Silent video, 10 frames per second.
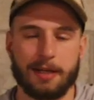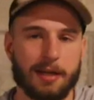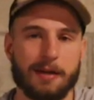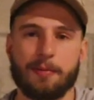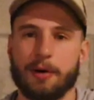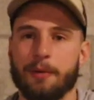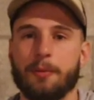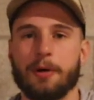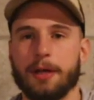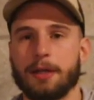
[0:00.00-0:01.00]
and that's what I
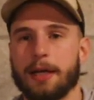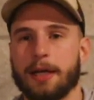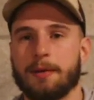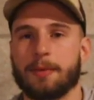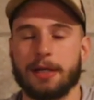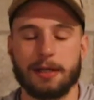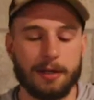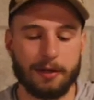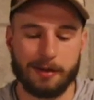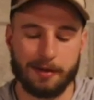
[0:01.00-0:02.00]
want like in my
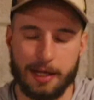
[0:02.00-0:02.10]
dinners.